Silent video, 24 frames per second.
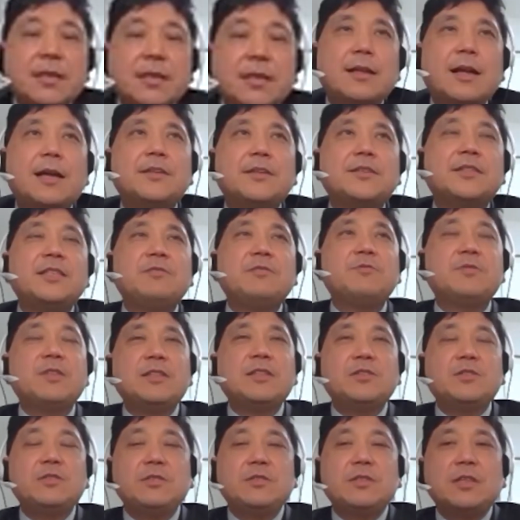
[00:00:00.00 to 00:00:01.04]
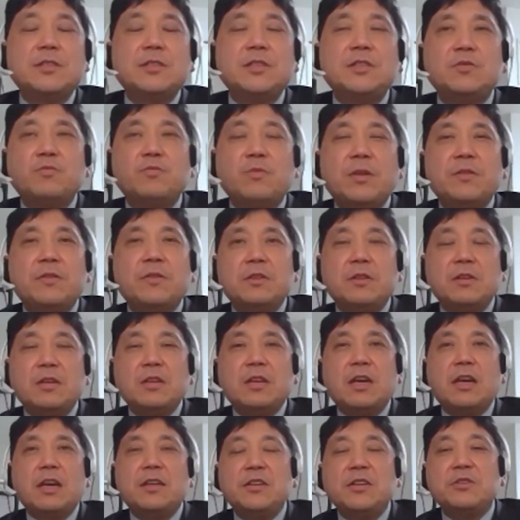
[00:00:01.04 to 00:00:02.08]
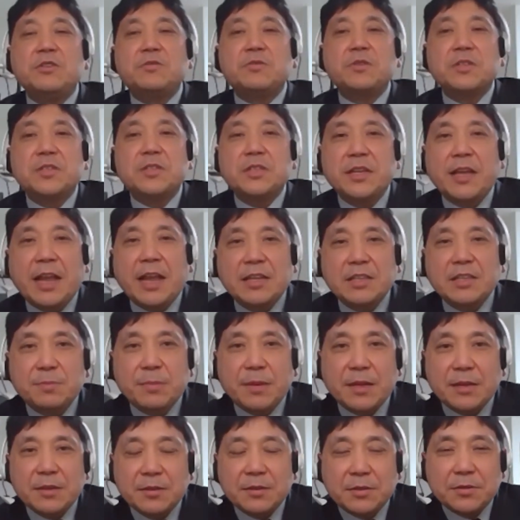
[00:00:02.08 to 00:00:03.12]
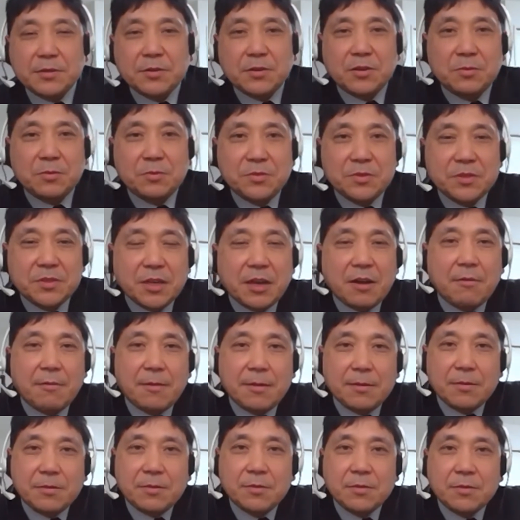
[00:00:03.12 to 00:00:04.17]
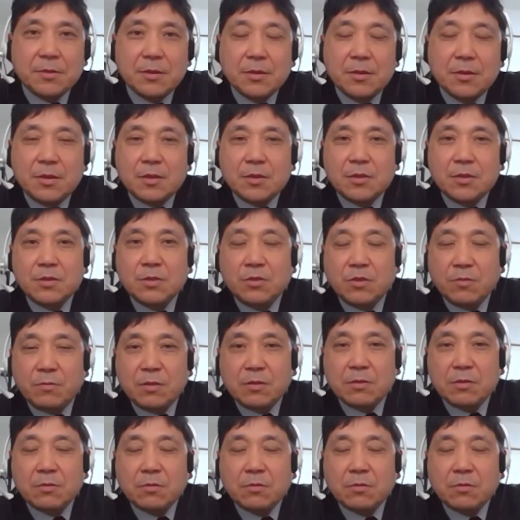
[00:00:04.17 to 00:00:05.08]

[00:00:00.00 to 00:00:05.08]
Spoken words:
That is one interesting aspect of the current novel